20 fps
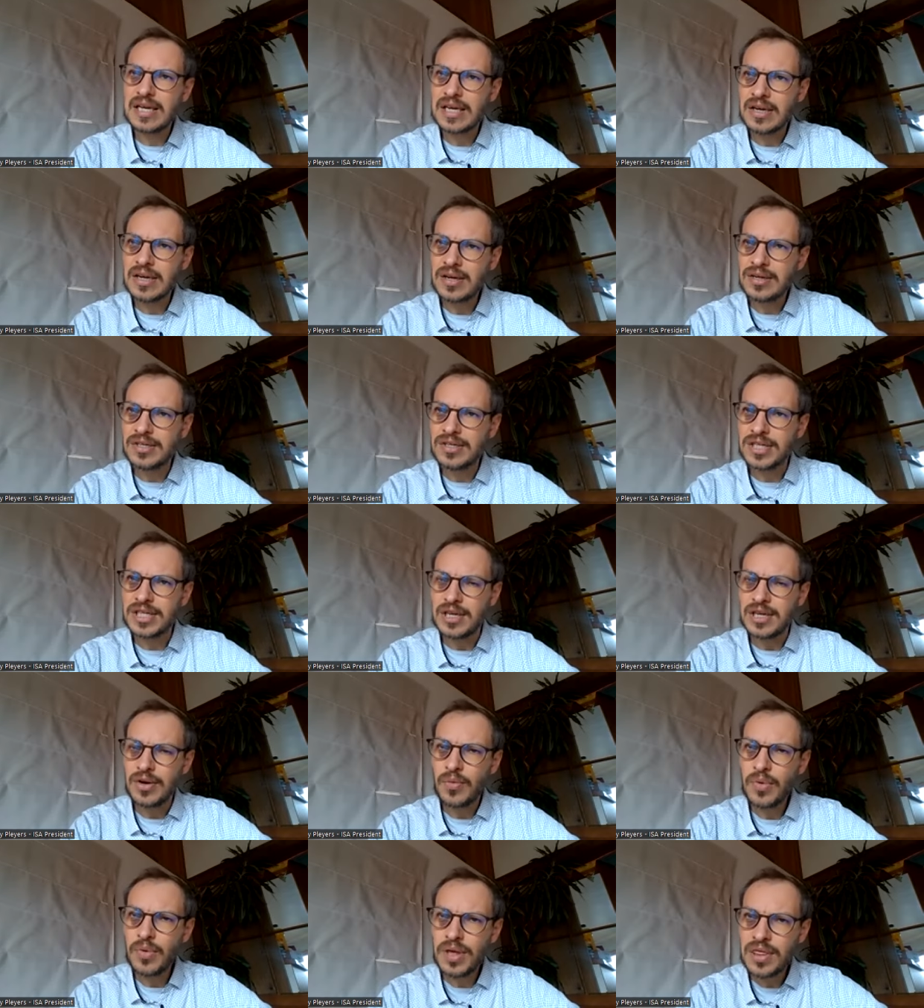ecology
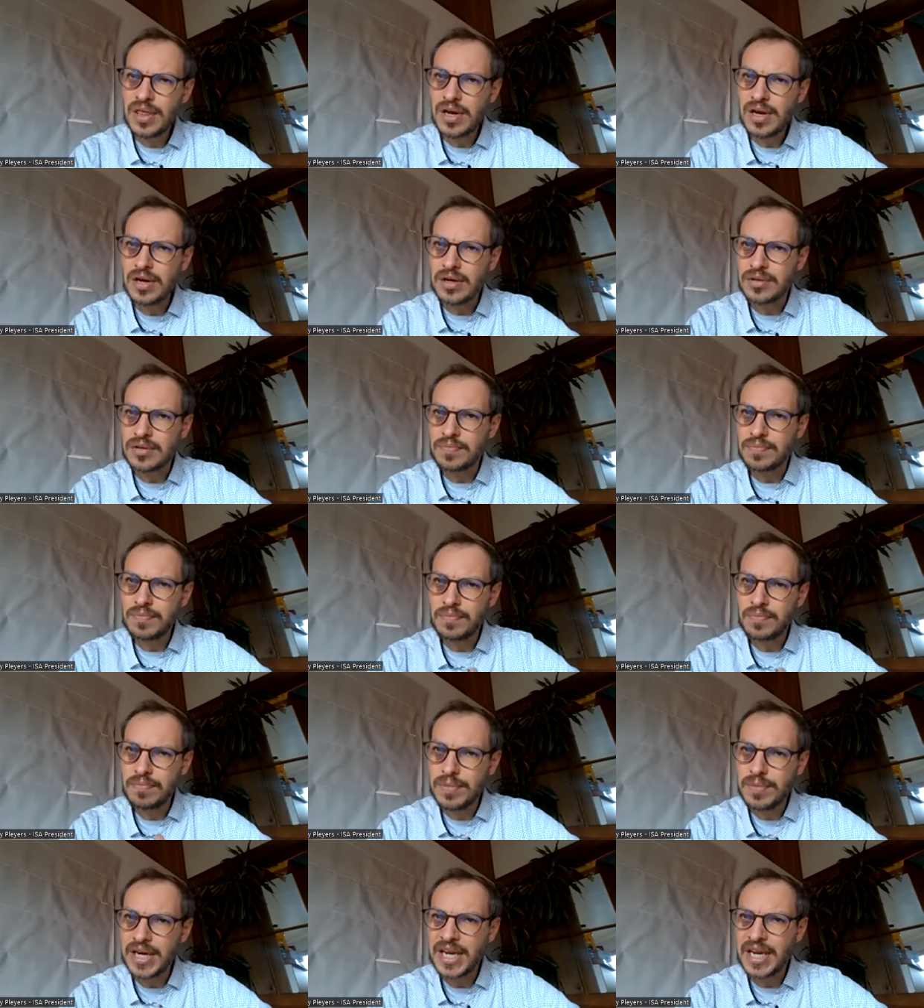without
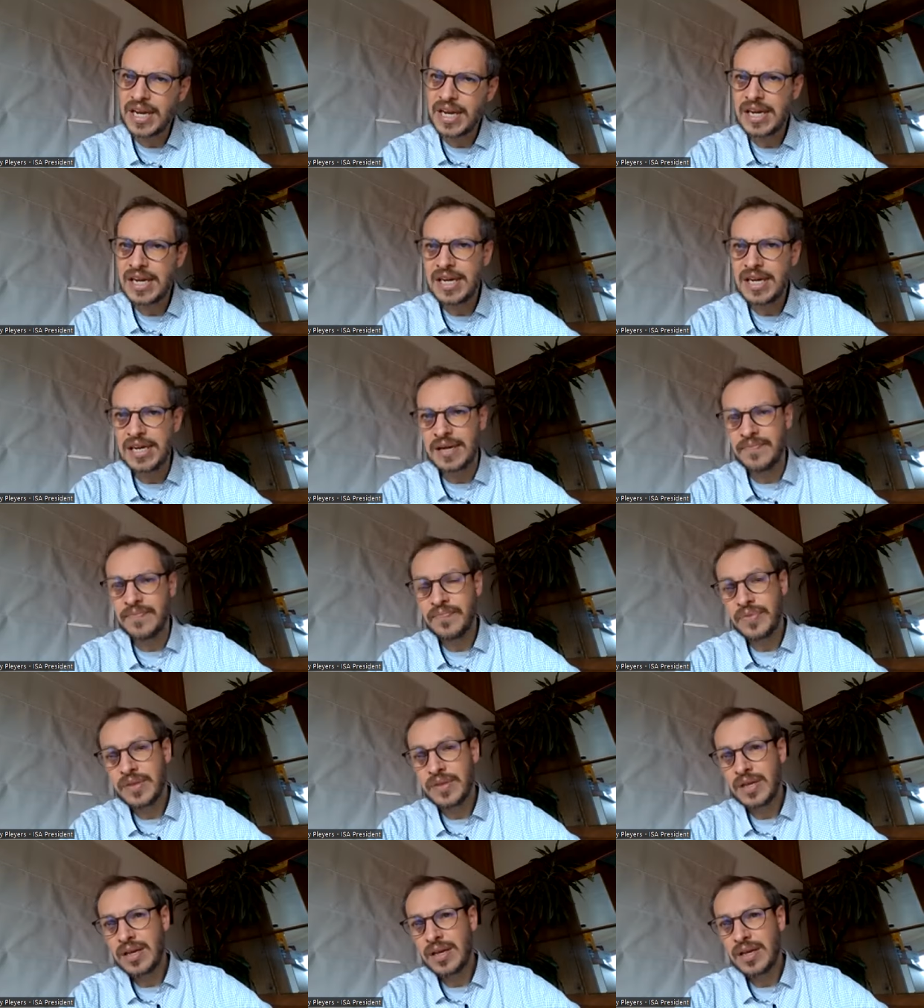bringing in
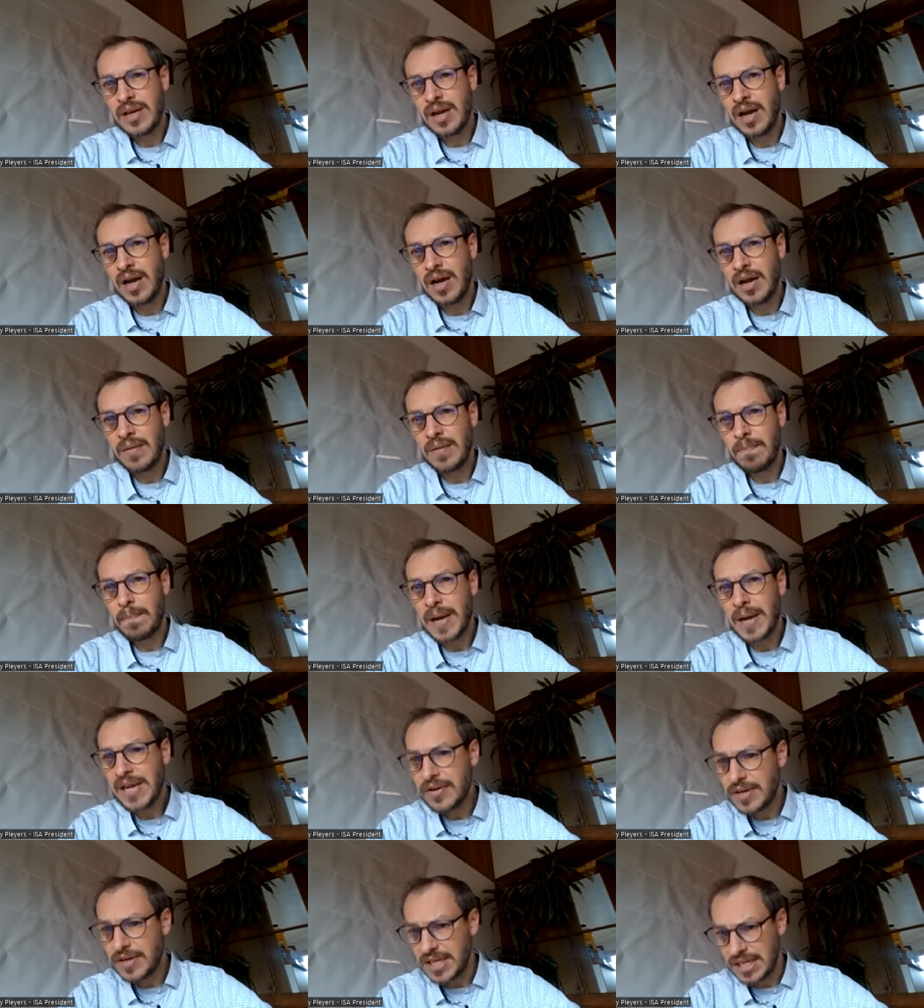uh,
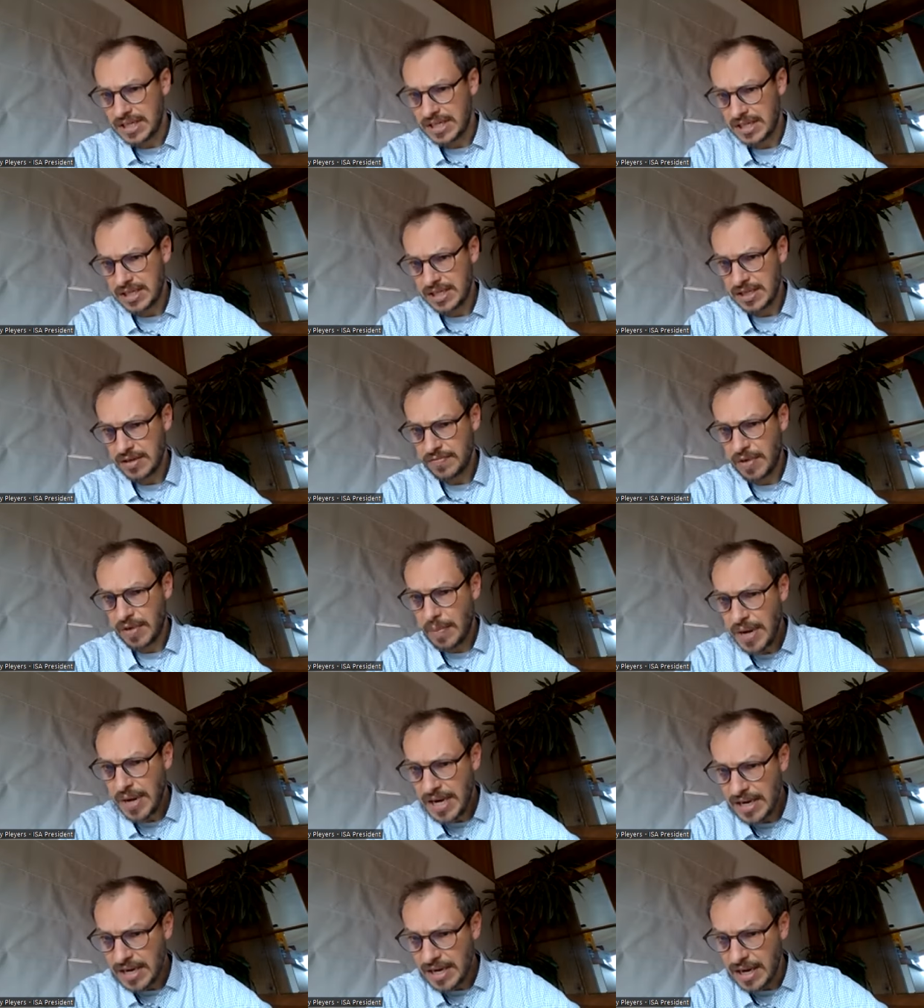pioneers
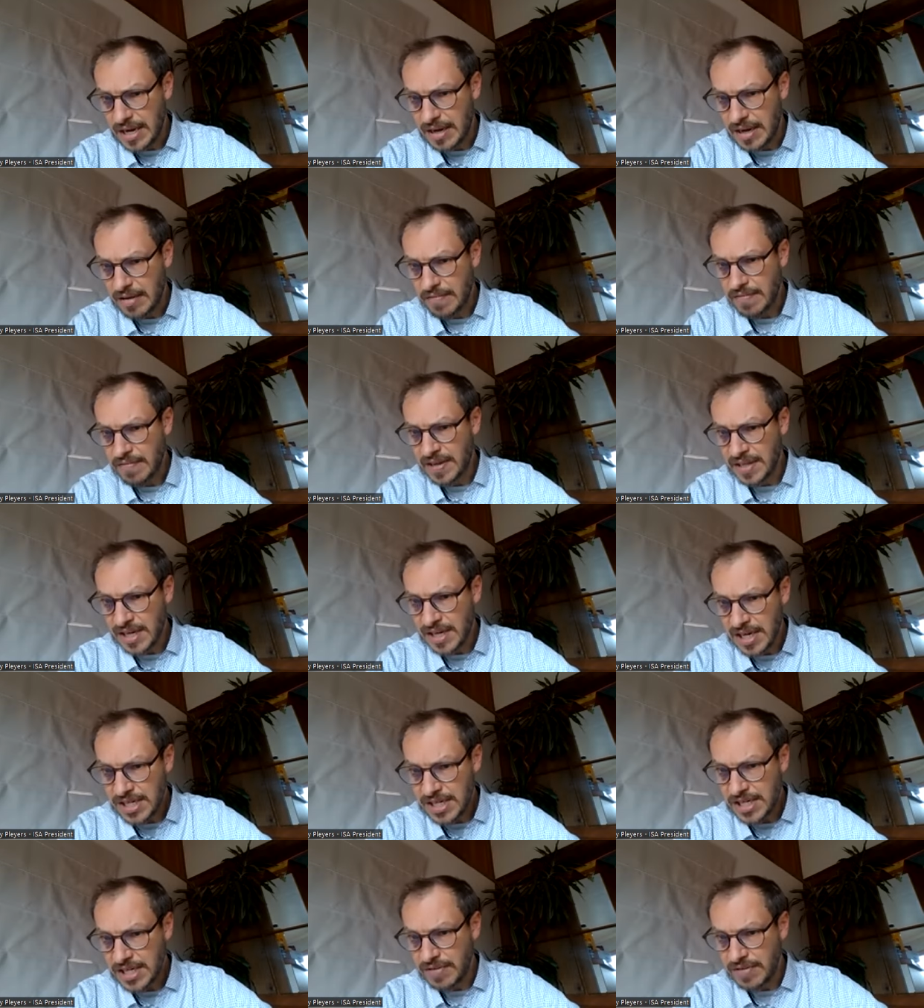from India,
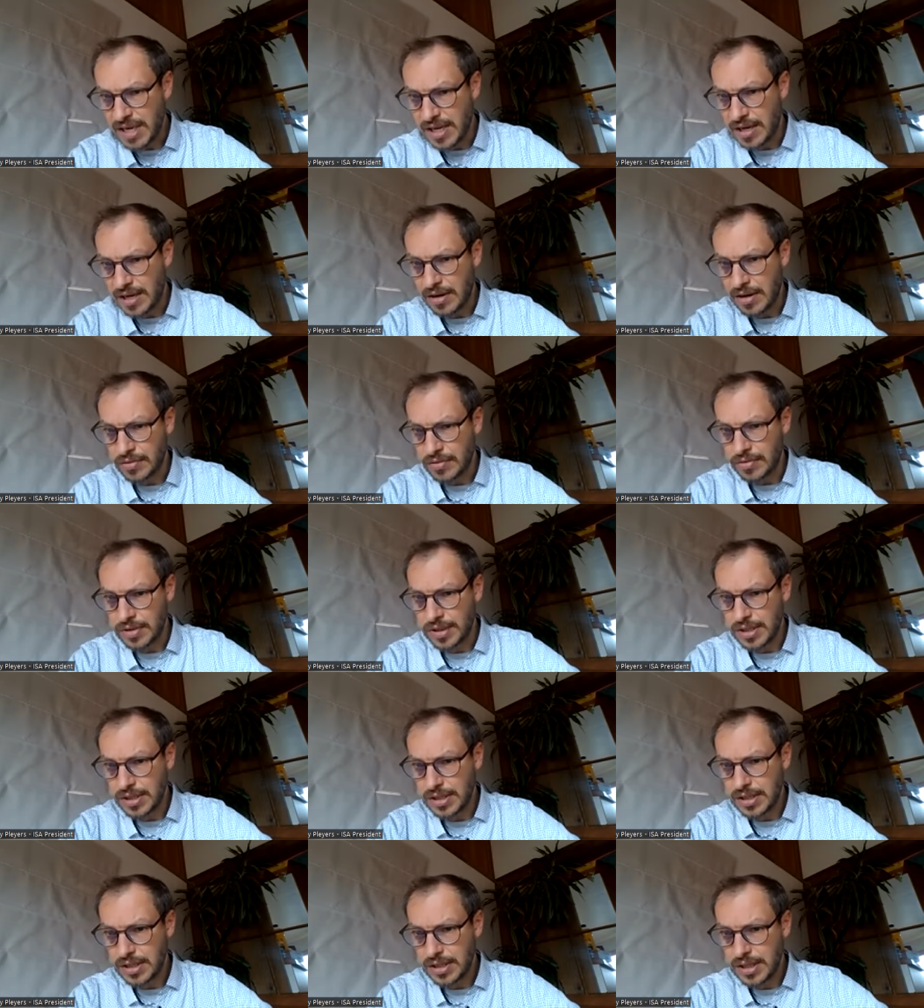Vandana Shiva on
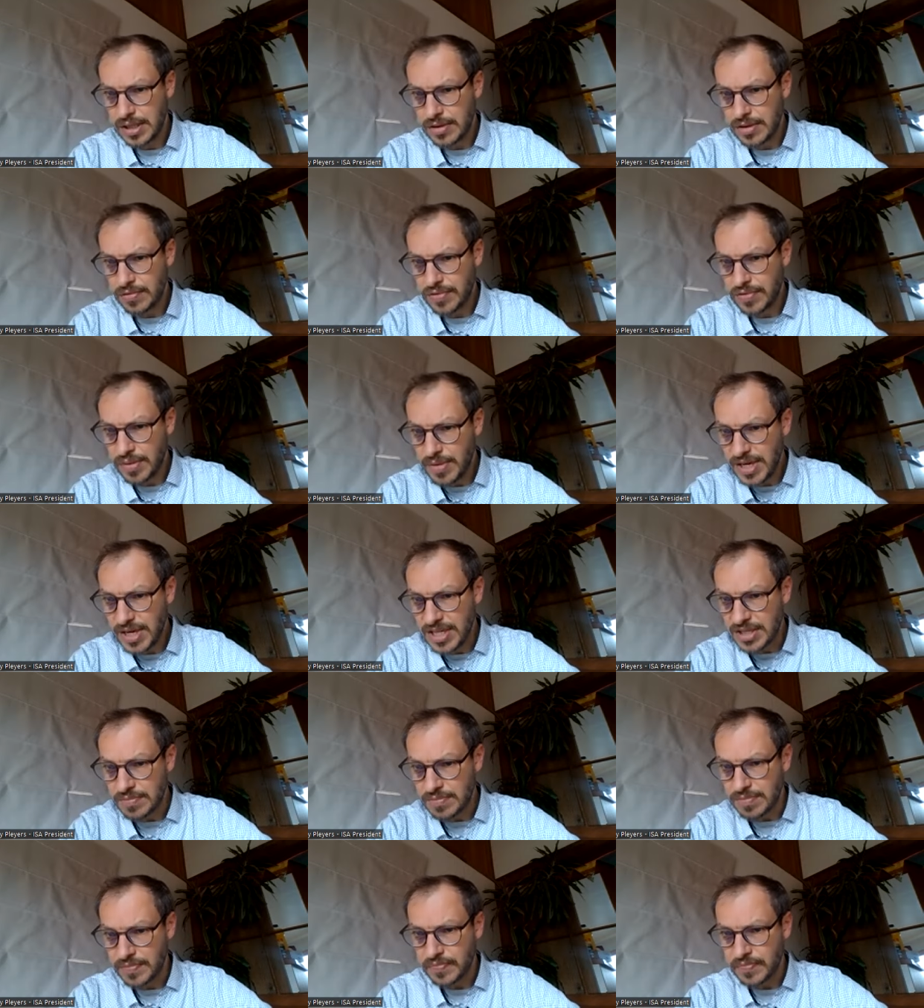
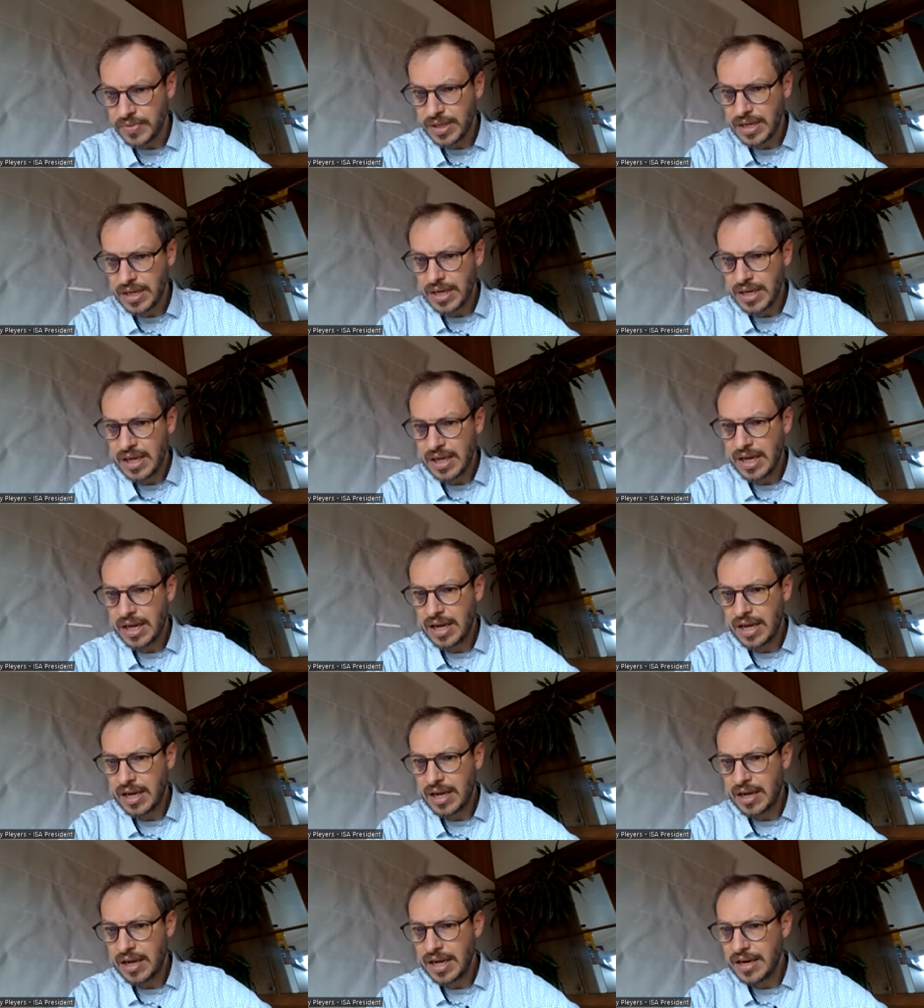ecofeminism,
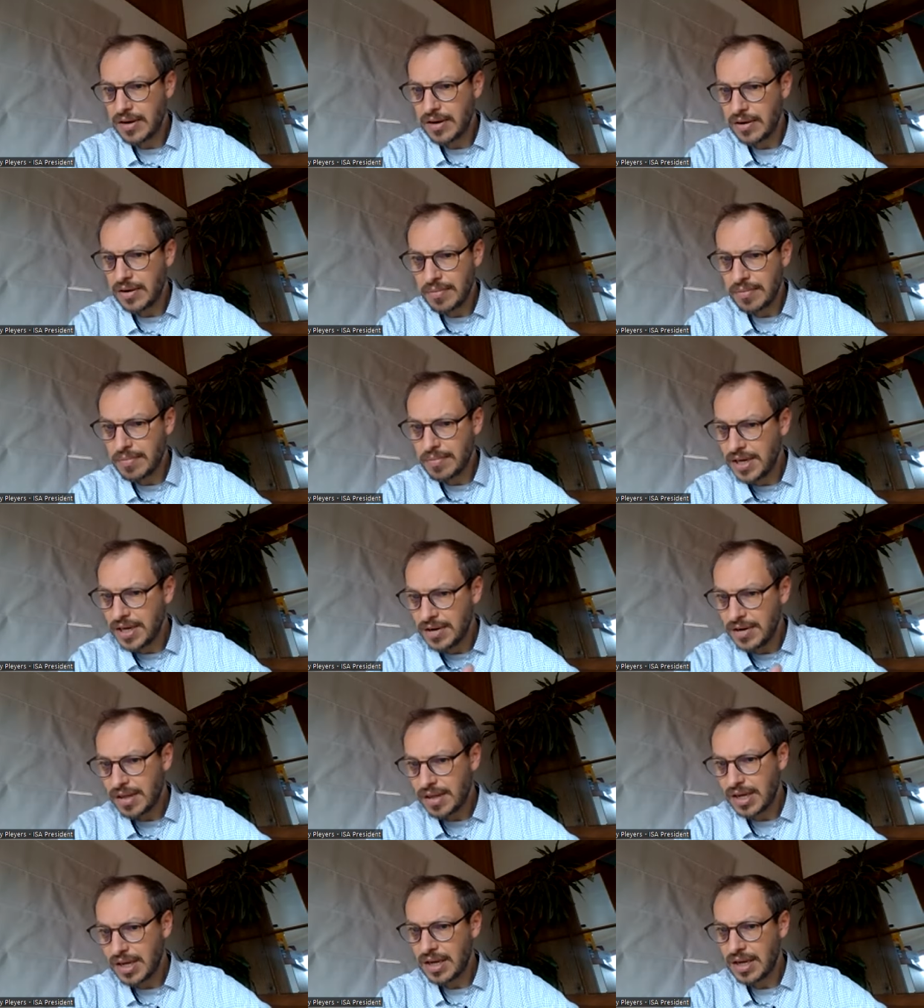uh, and many
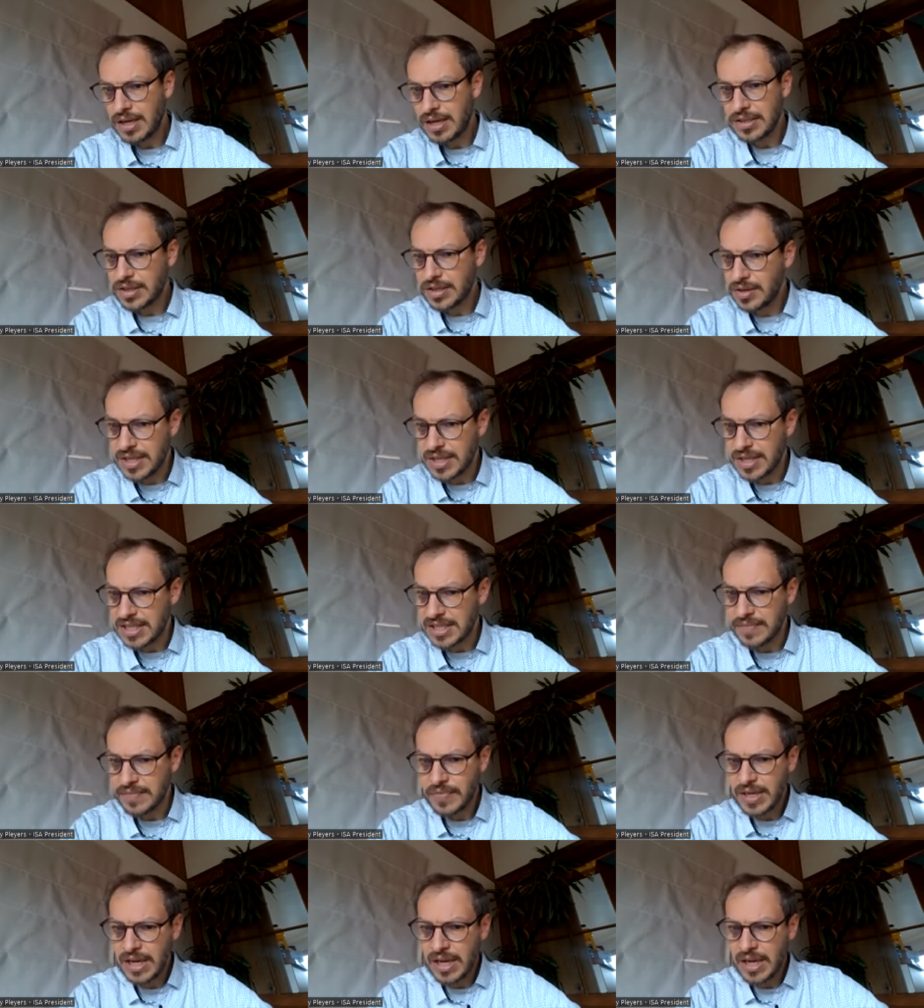other uh,
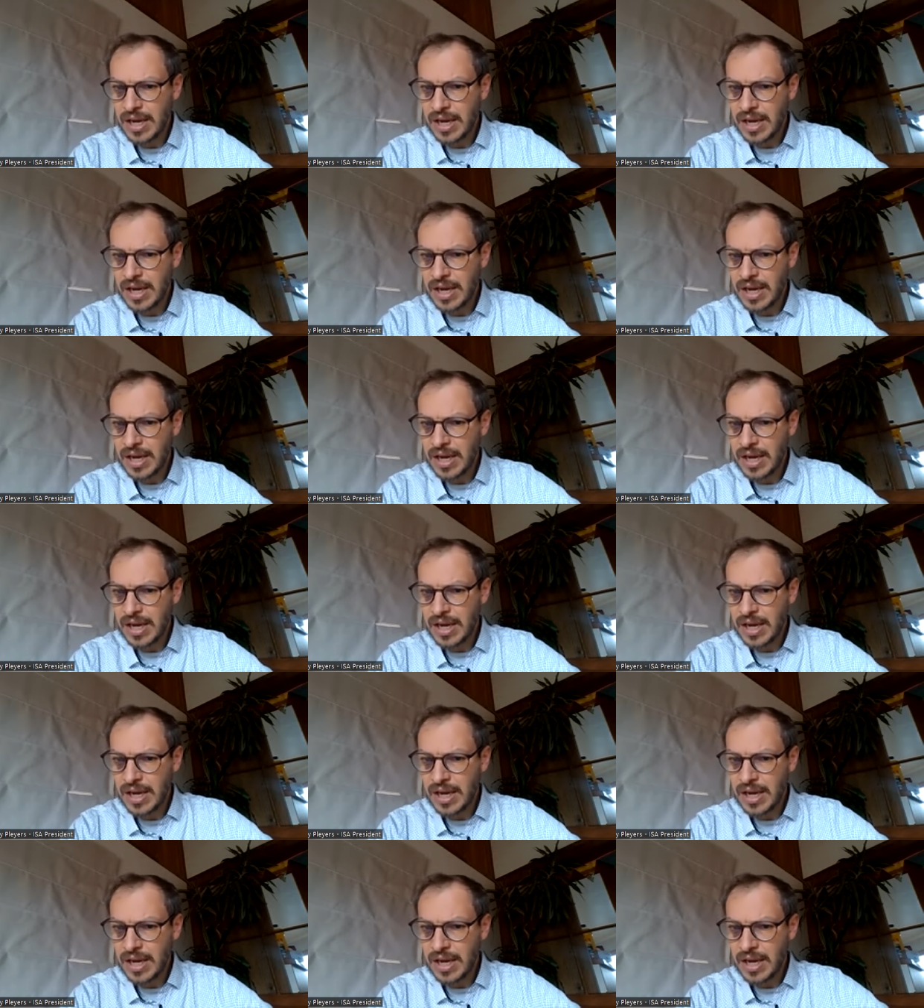scholars.